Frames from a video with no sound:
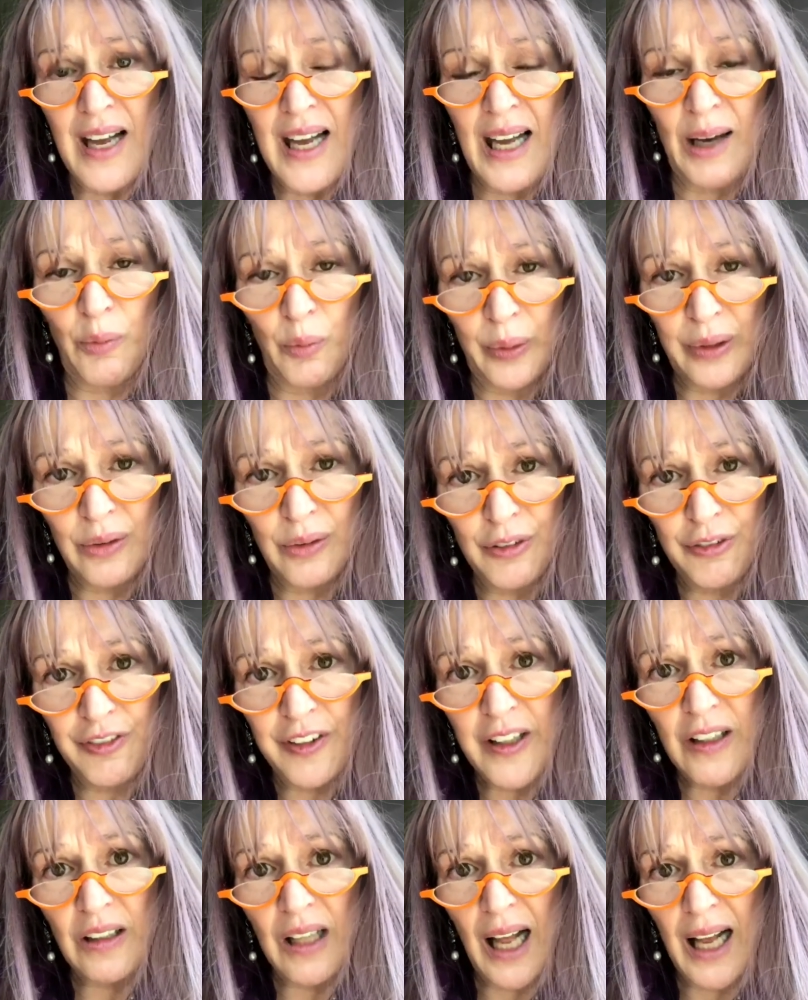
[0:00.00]
And when you
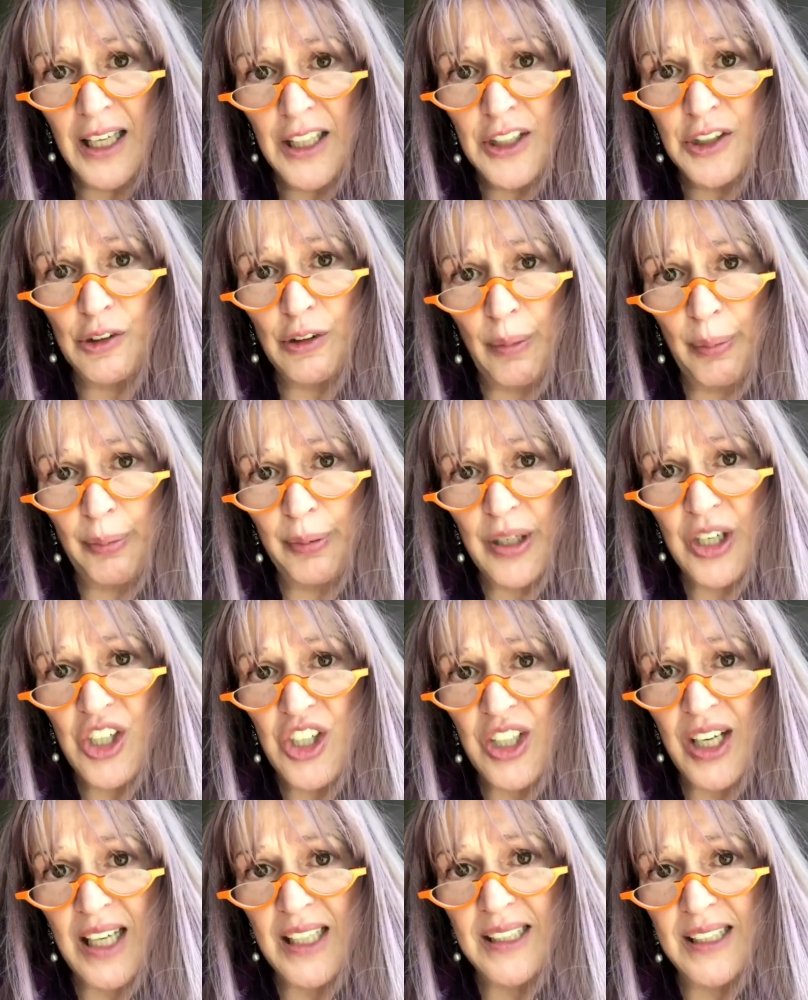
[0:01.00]
feel
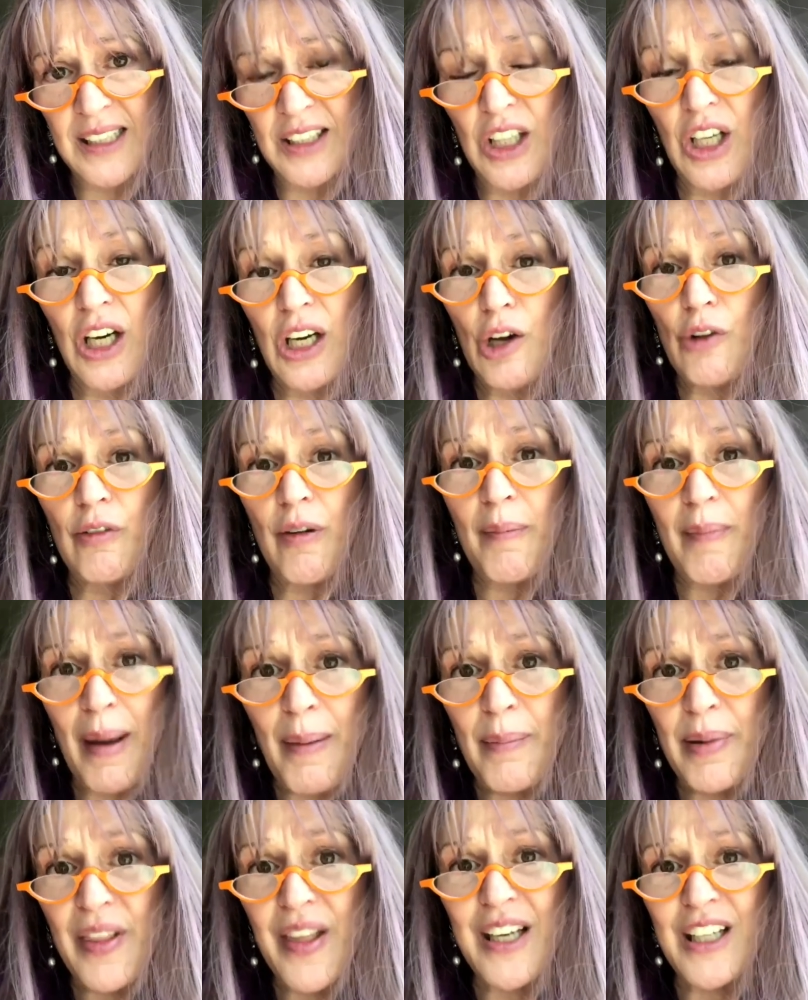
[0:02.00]
underappreciated,
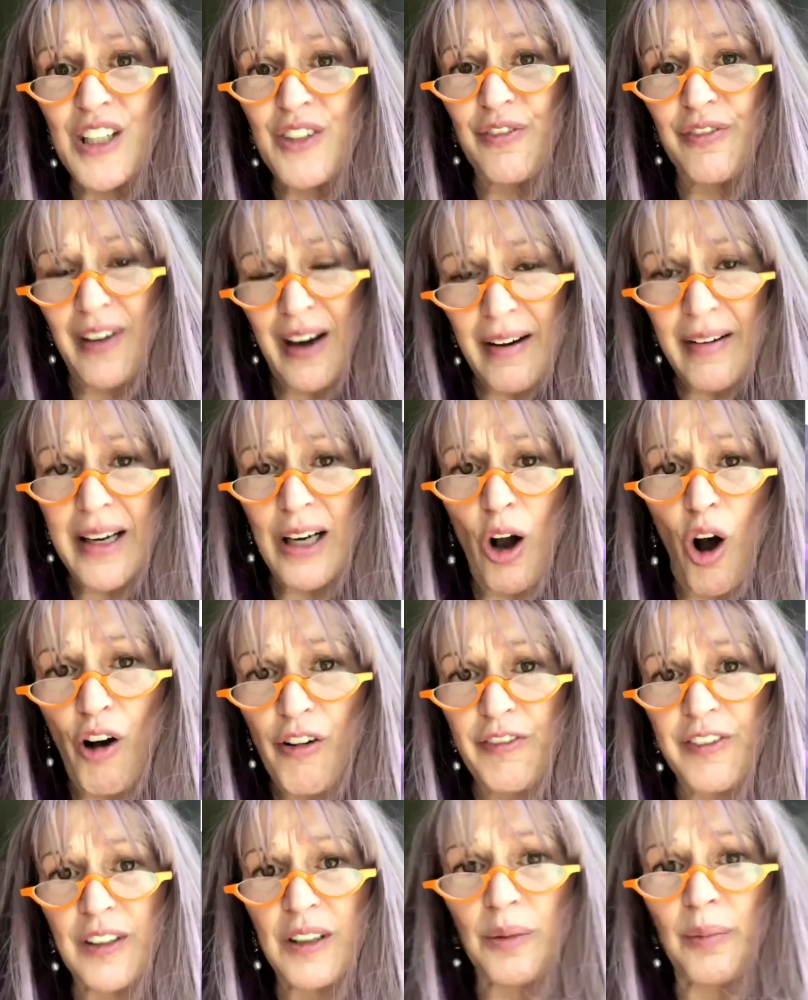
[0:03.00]
remember that it's very
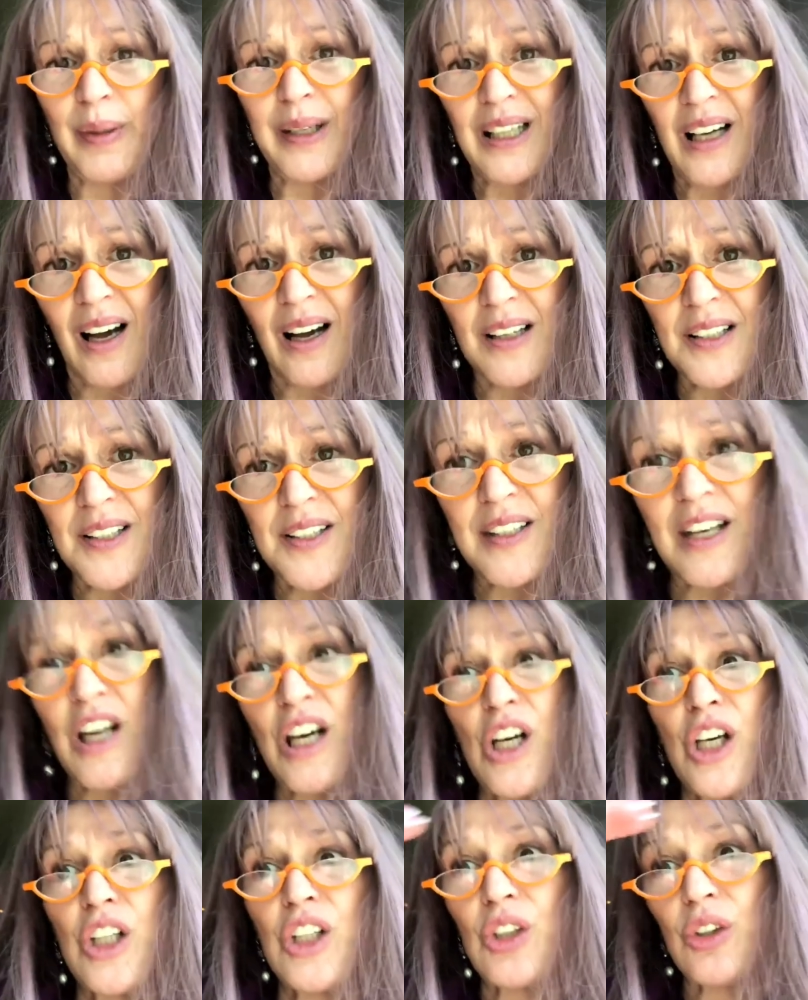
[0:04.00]
often because
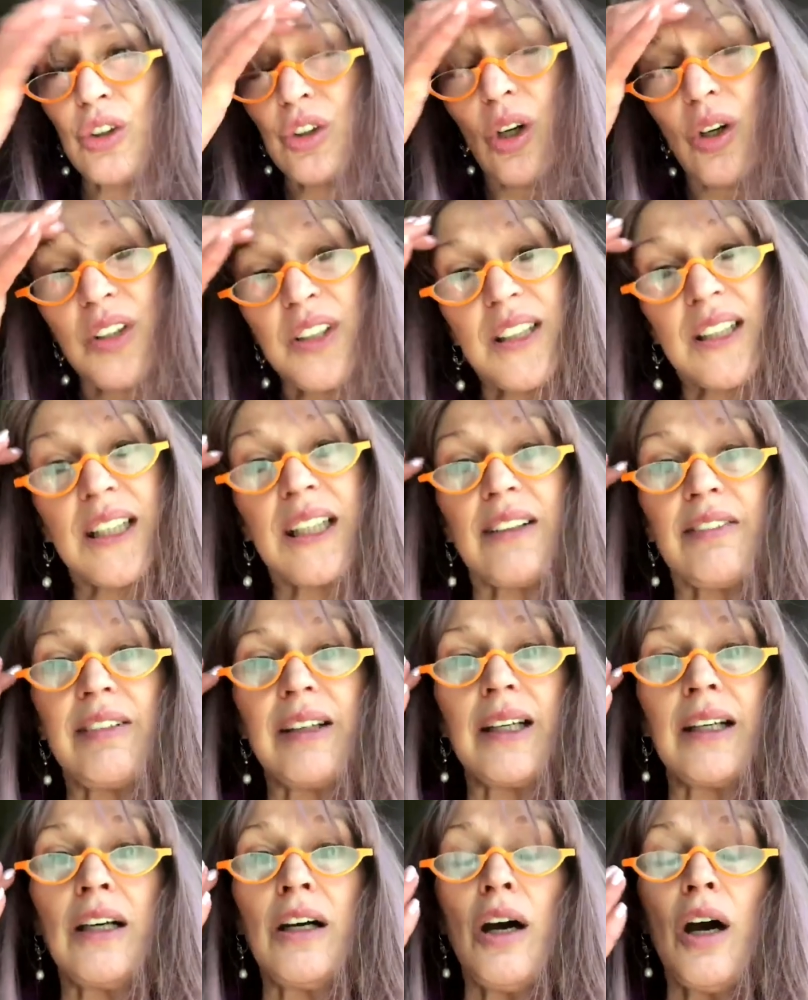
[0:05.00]
you're not
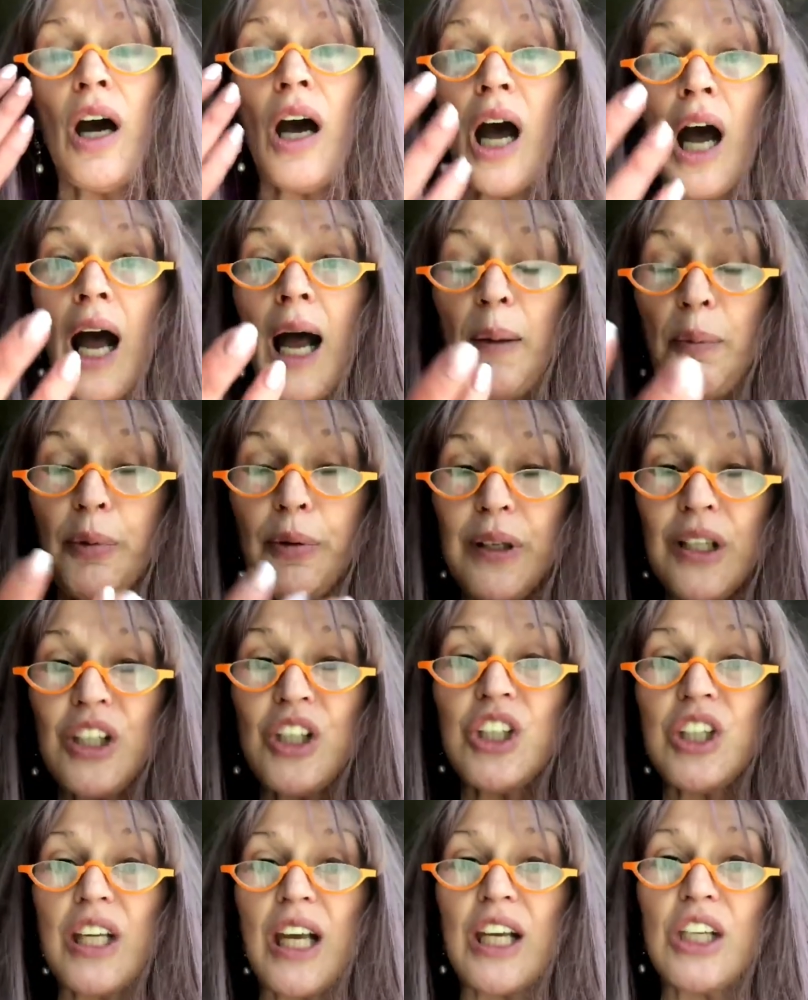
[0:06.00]
giving
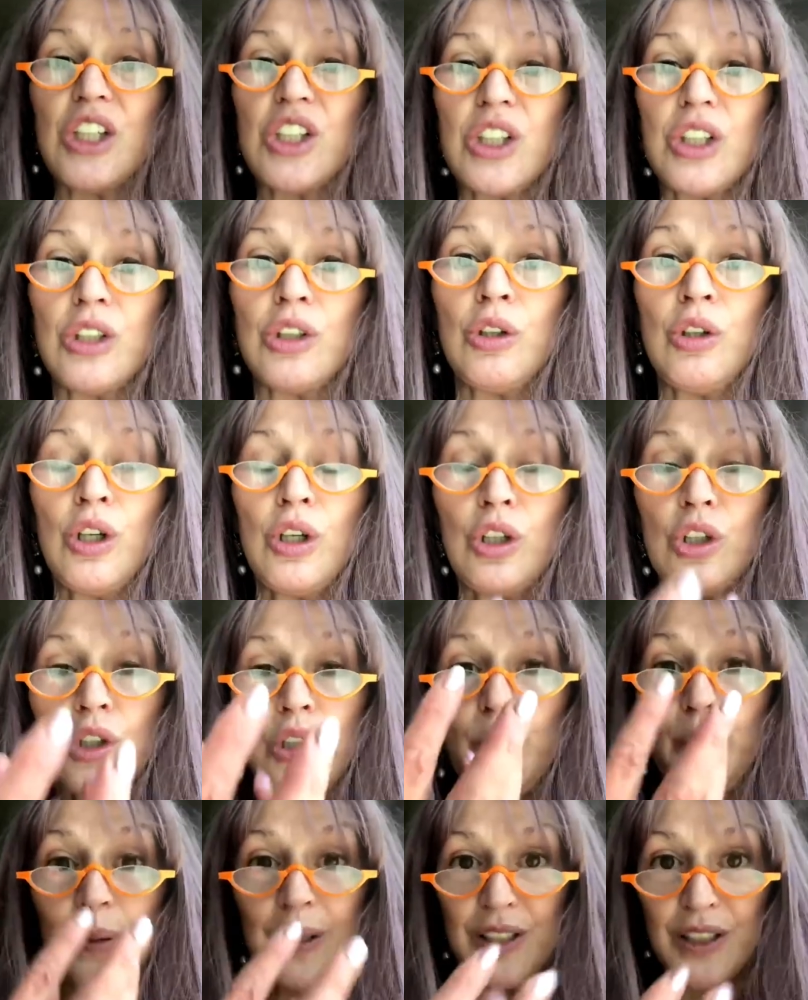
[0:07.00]
appreciation to
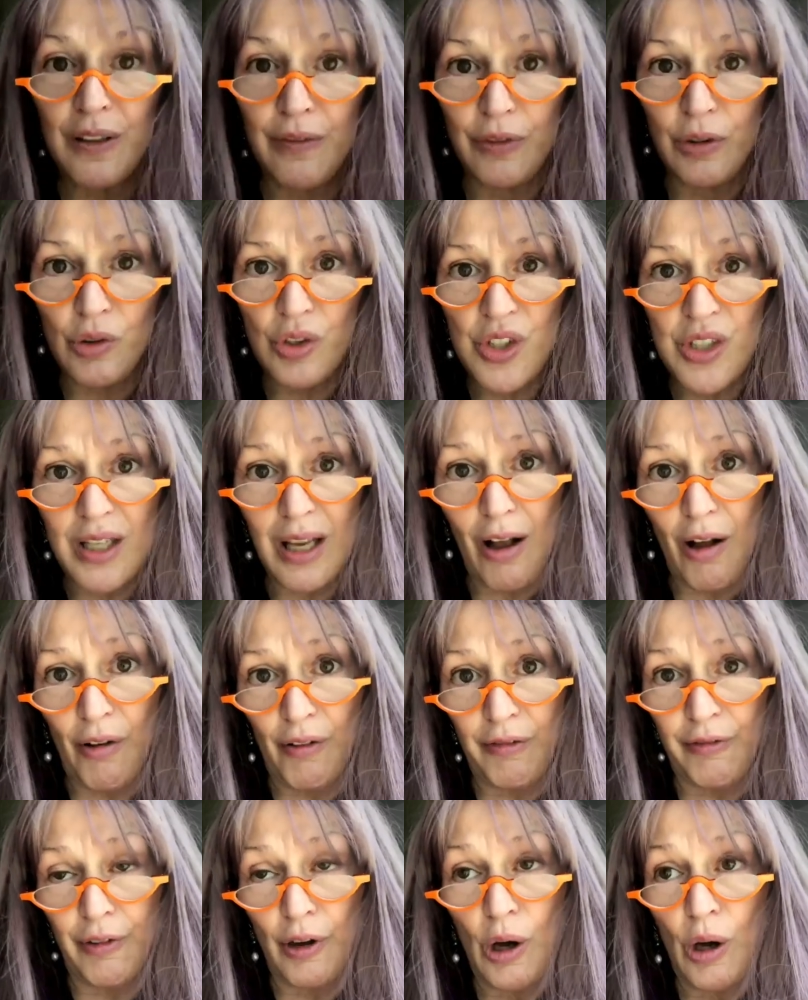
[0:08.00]
bits of
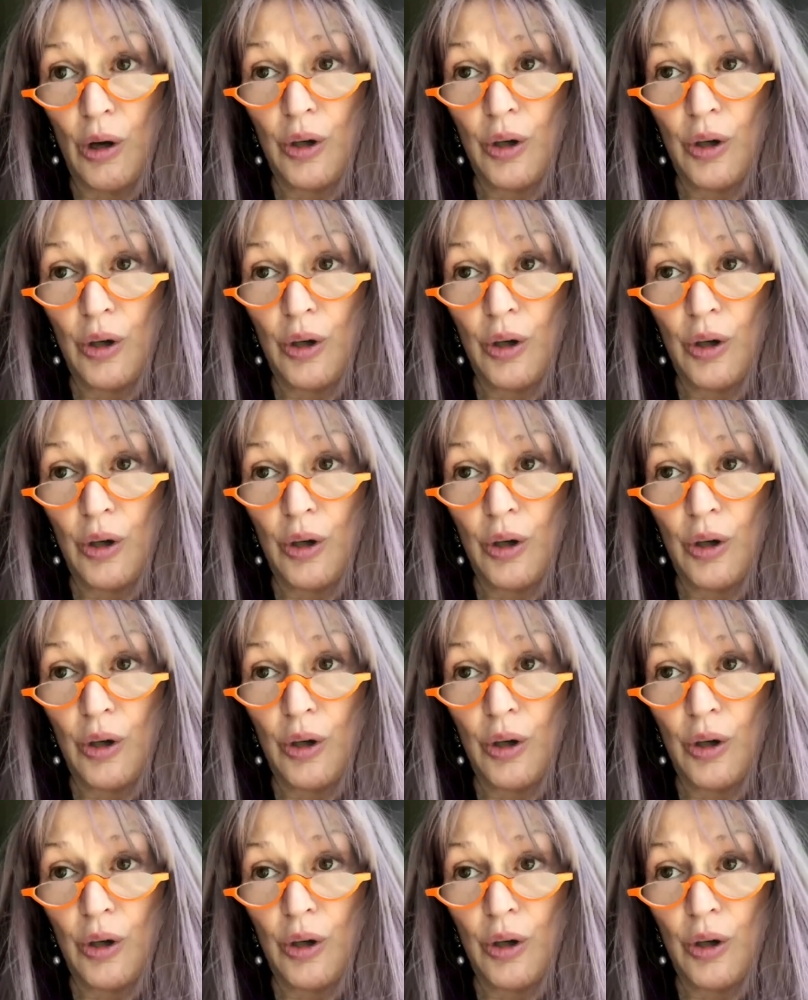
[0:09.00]
yourself.